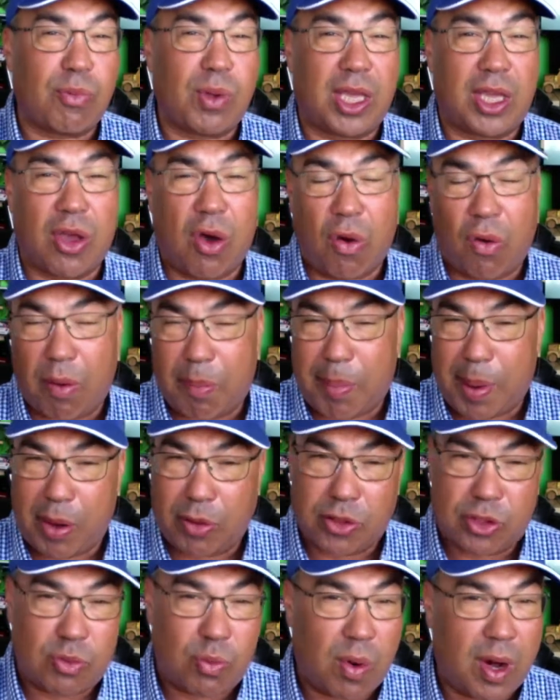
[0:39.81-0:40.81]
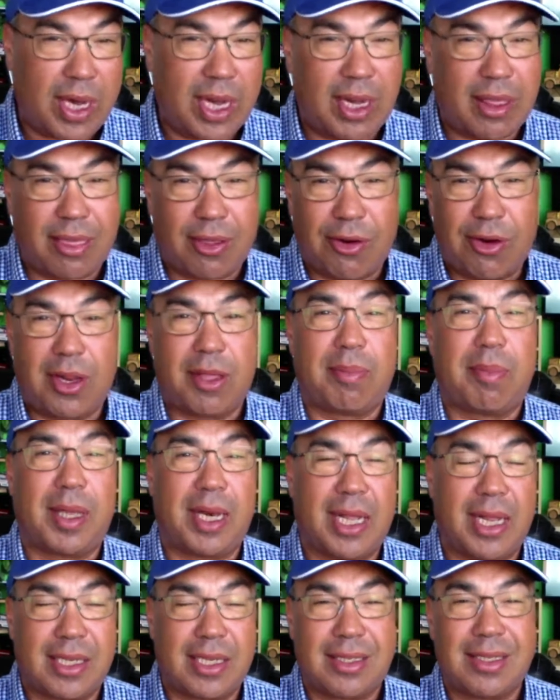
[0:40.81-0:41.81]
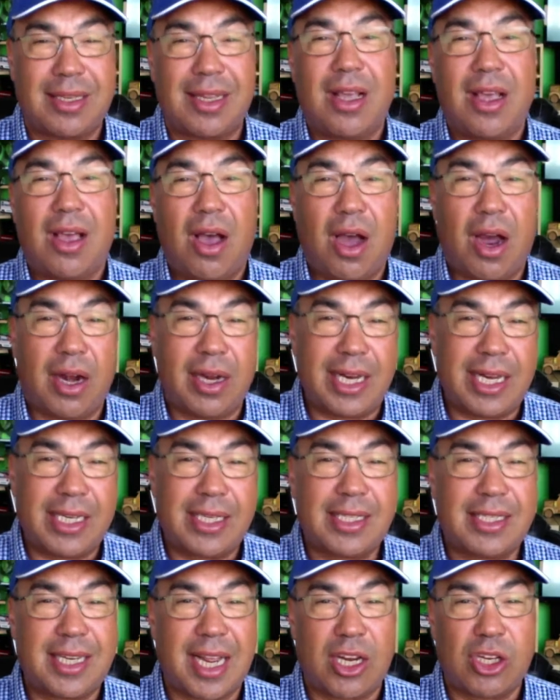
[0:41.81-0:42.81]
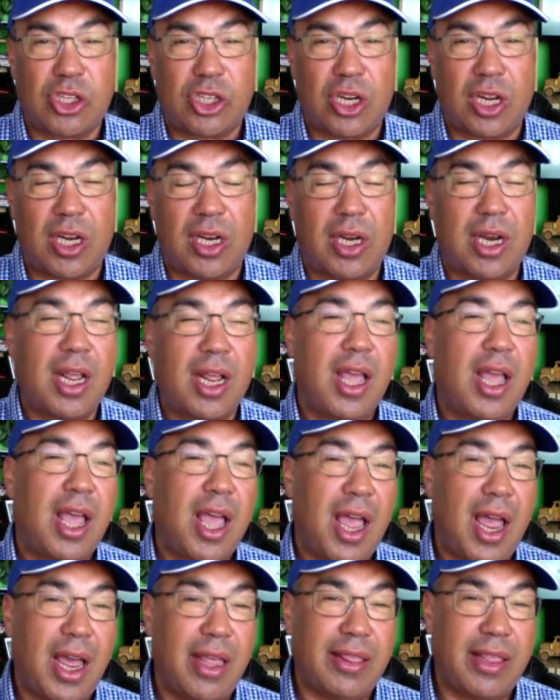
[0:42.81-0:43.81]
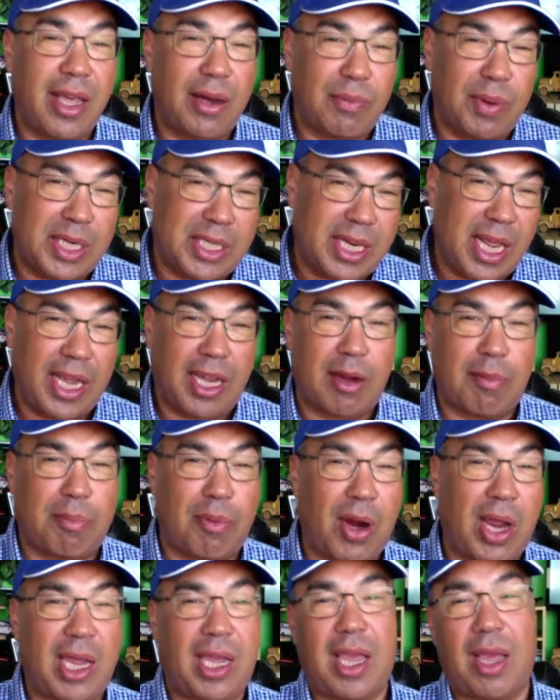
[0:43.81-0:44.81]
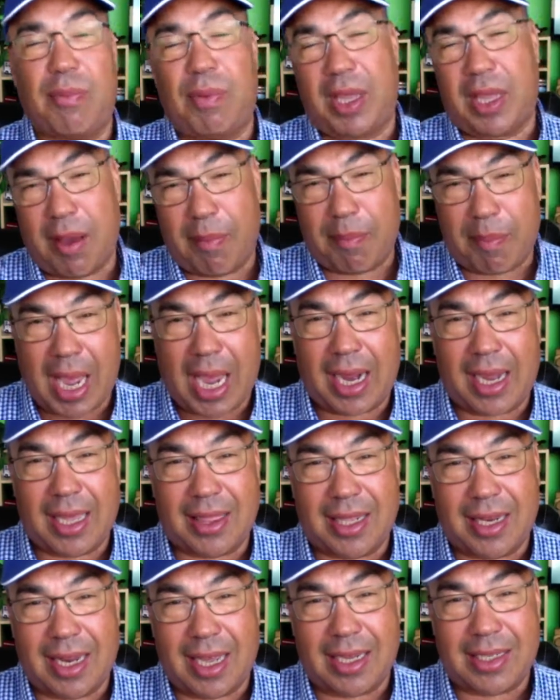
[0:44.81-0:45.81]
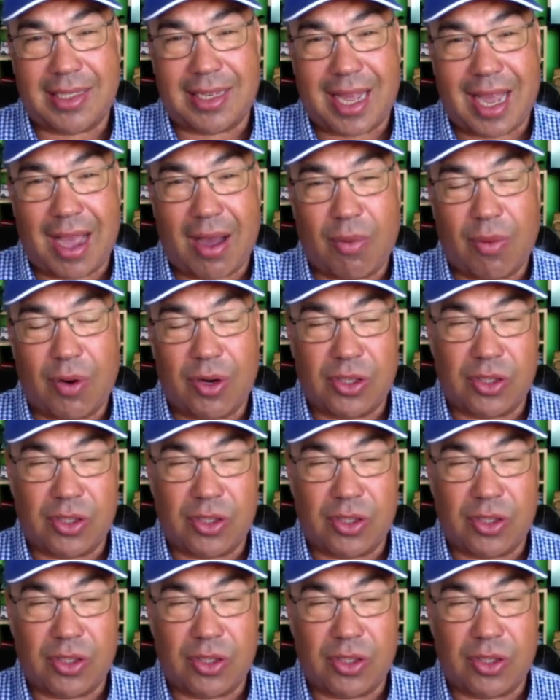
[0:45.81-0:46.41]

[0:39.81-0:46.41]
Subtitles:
We go about 20, 30 minutes on each session, and then we take a break and we come back at the next hour.